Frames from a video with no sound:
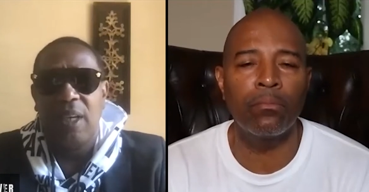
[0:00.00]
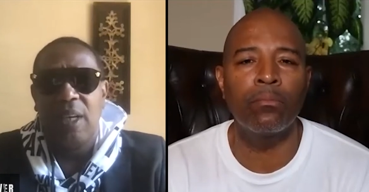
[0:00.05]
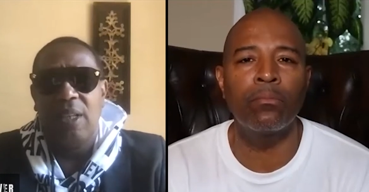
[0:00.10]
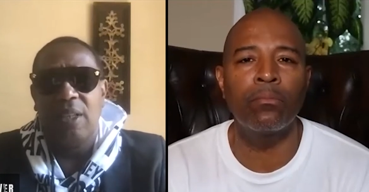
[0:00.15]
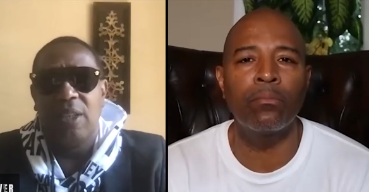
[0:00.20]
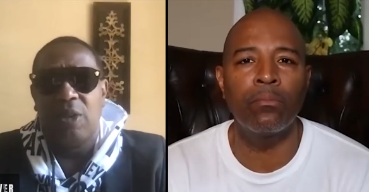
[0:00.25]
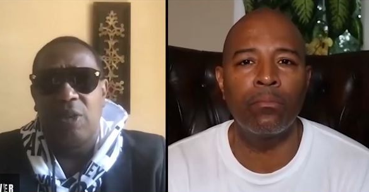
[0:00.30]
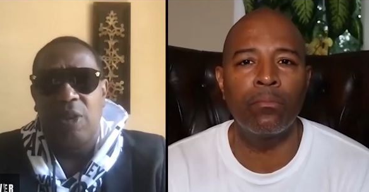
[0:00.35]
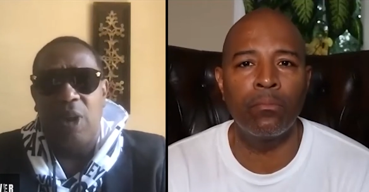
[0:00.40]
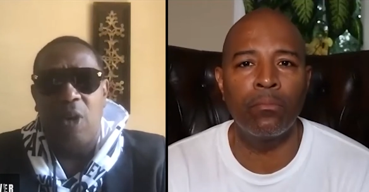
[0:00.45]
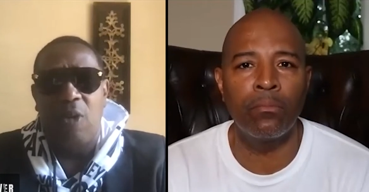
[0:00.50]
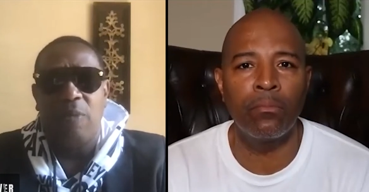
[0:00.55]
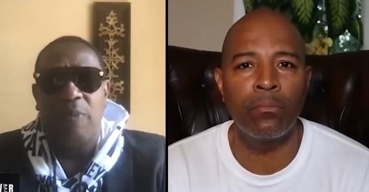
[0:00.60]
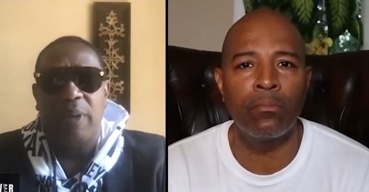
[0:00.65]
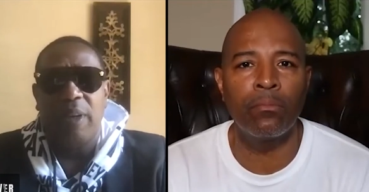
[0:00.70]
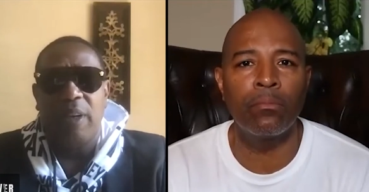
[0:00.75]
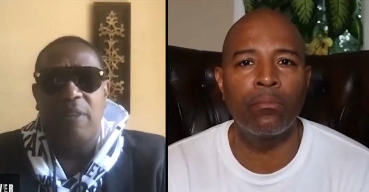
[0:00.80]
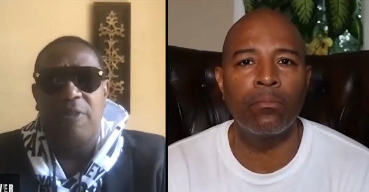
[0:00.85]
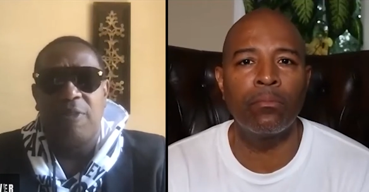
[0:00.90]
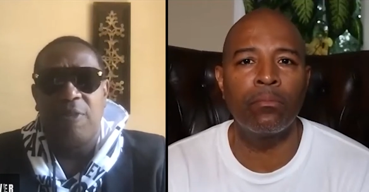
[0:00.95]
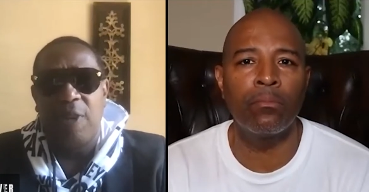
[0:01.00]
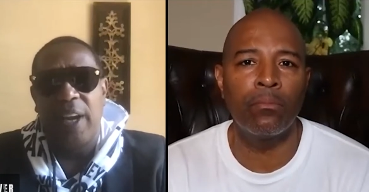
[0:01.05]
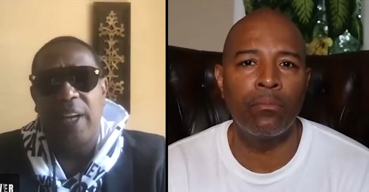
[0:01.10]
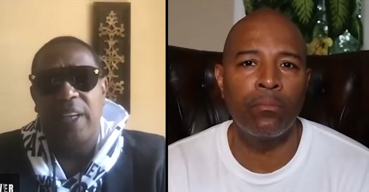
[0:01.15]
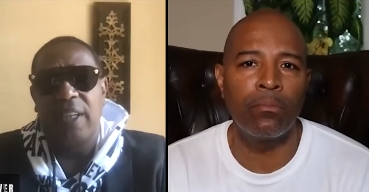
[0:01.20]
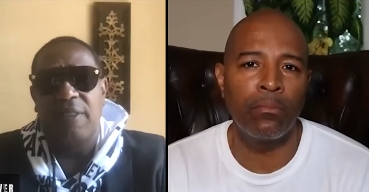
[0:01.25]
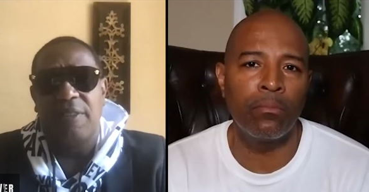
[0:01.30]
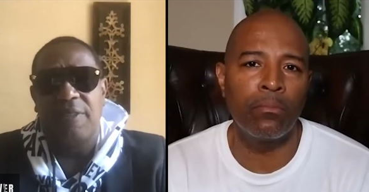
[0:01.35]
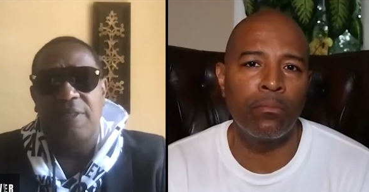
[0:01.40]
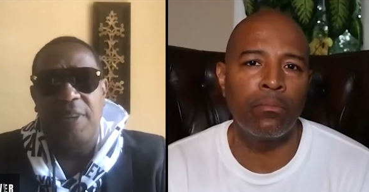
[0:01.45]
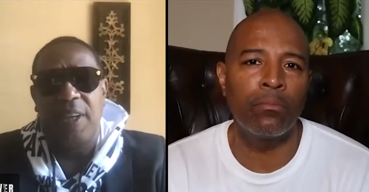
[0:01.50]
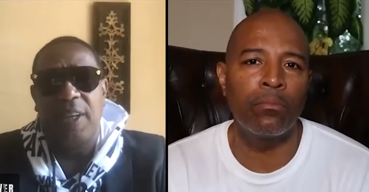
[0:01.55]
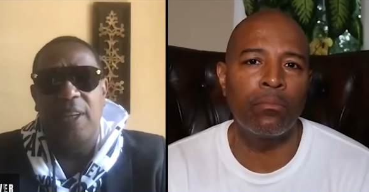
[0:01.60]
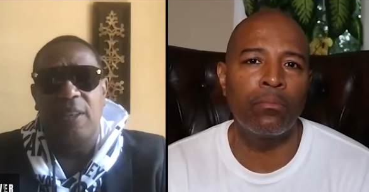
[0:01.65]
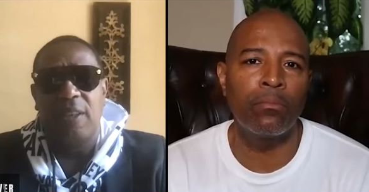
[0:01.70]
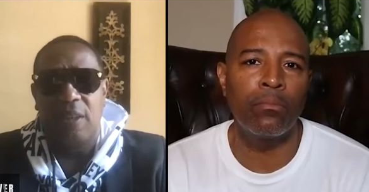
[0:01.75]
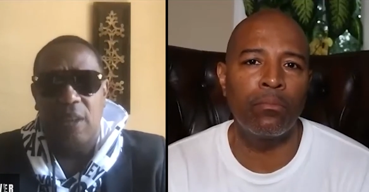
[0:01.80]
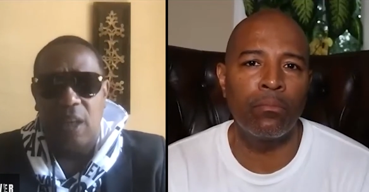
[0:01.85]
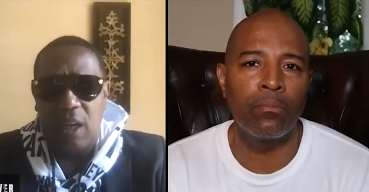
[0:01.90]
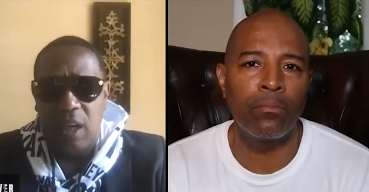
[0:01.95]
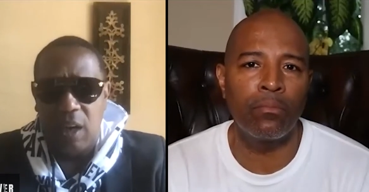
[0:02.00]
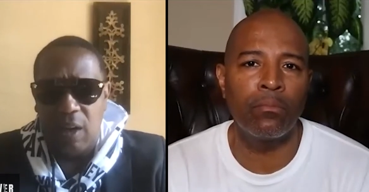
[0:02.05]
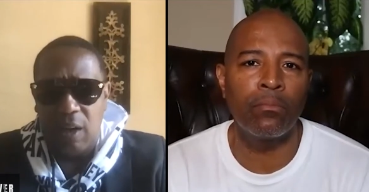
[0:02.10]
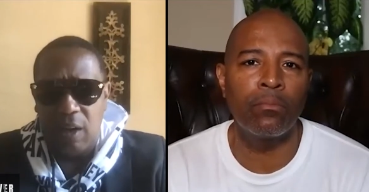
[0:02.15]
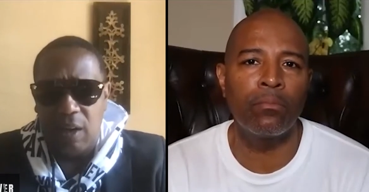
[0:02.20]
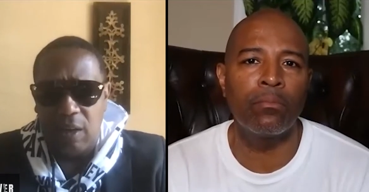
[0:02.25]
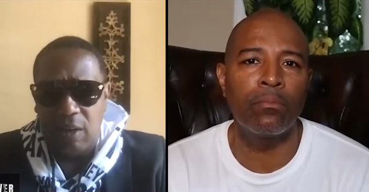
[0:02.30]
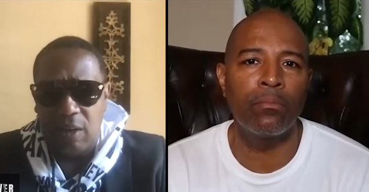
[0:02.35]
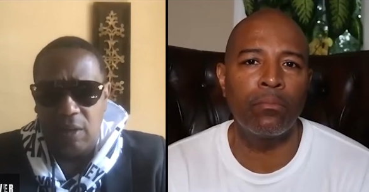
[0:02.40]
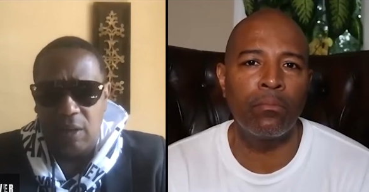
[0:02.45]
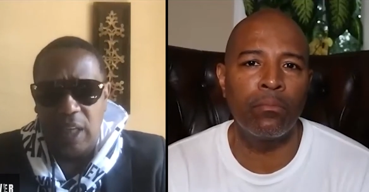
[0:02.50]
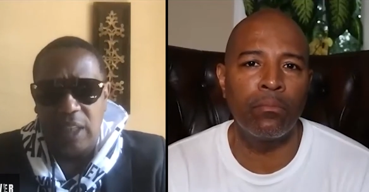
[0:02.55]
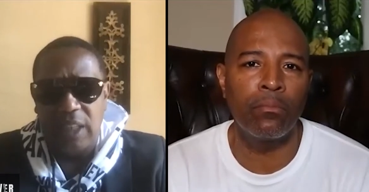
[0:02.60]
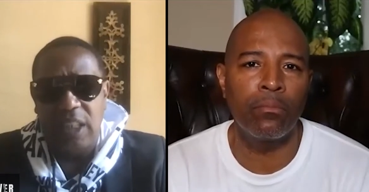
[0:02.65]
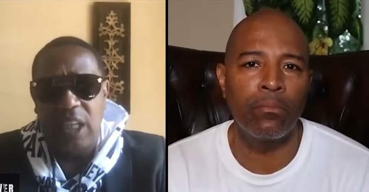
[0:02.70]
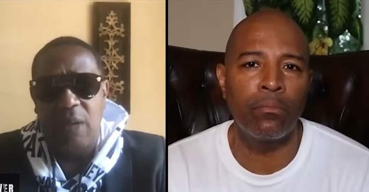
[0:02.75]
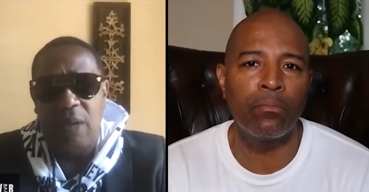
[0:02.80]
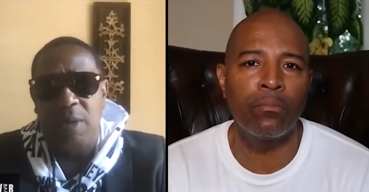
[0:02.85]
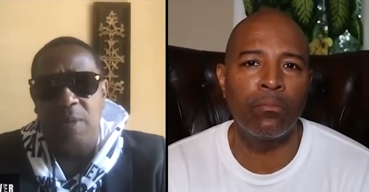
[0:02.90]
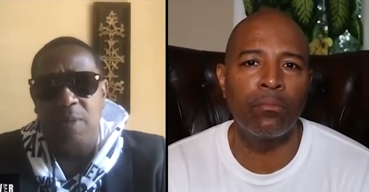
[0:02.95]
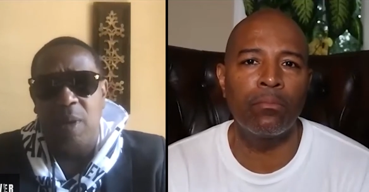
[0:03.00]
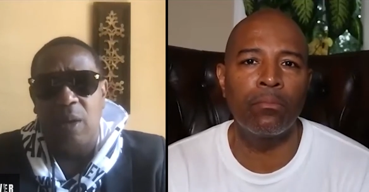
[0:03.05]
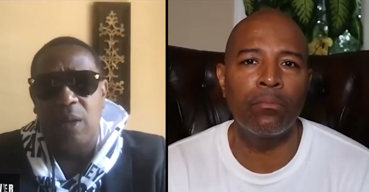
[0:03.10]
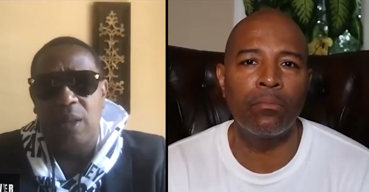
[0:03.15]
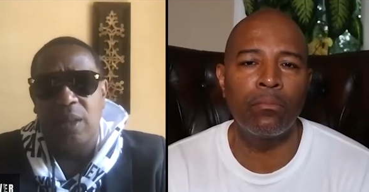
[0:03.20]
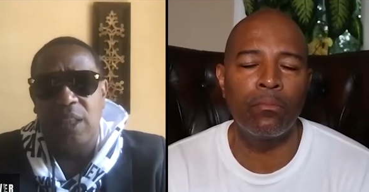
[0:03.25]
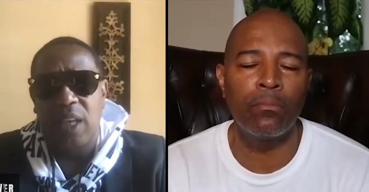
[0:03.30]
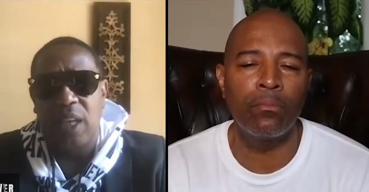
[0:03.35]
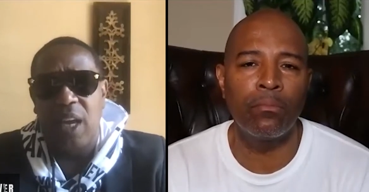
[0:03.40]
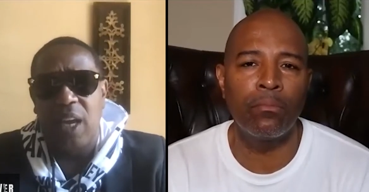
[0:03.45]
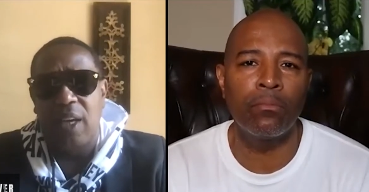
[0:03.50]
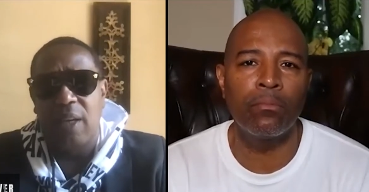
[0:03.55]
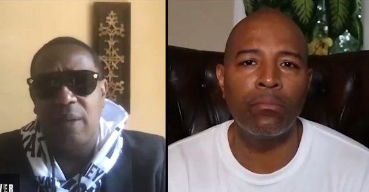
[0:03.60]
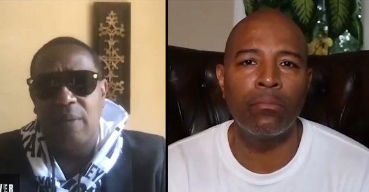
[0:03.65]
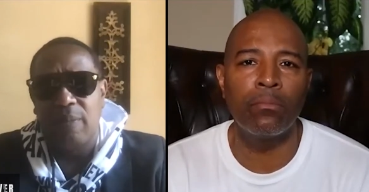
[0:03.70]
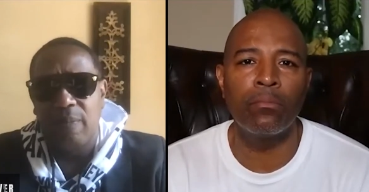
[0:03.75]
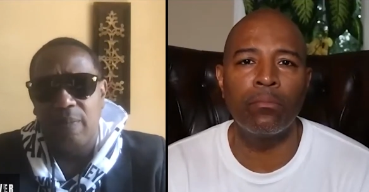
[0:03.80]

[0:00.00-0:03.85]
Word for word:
Speaker 1: So don't be afraid to fail. I tell people all the time,